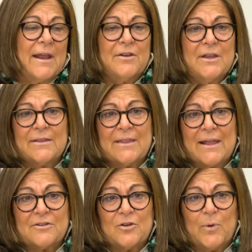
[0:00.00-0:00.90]
How do you get
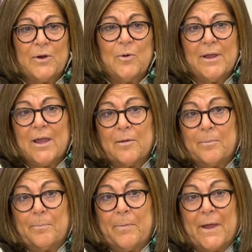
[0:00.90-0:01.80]
that done? Where do I
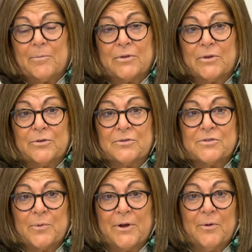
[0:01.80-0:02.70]
buy balloons?